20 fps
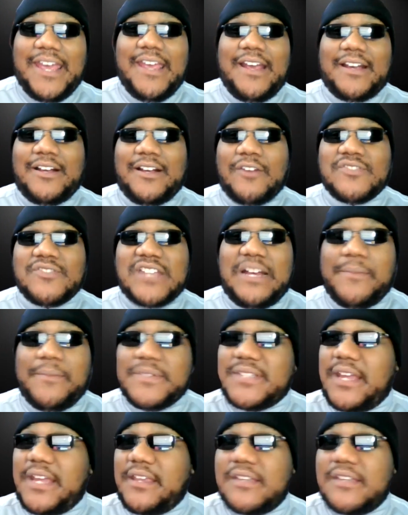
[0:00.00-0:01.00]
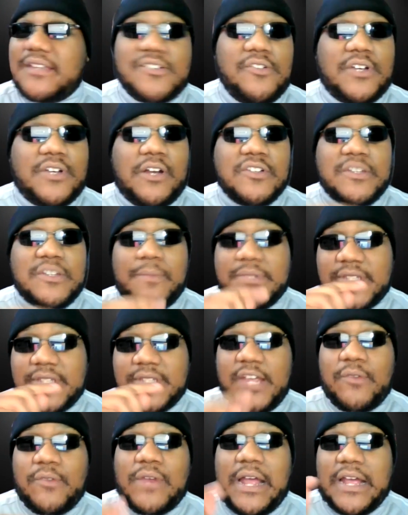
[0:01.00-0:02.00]
And coach, I'm gonna tell you this too, coach. I'm gonna
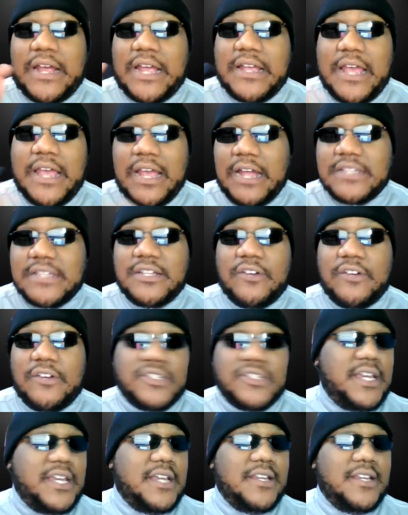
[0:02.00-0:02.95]
tell you what I, I told you